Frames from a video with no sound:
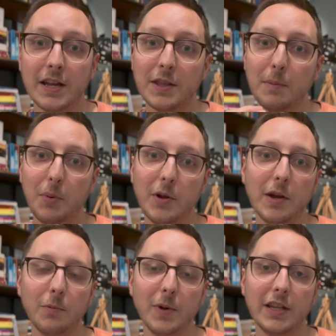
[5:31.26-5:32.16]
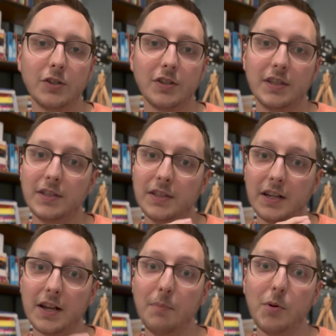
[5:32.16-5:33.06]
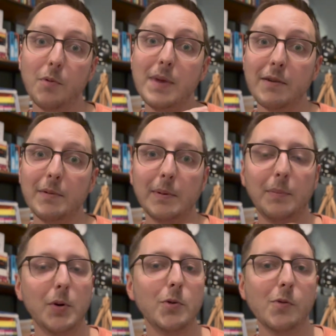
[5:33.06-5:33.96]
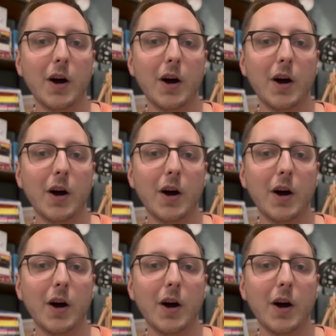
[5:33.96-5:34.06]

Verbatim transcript: the point at which the couple, Miriam and Paul,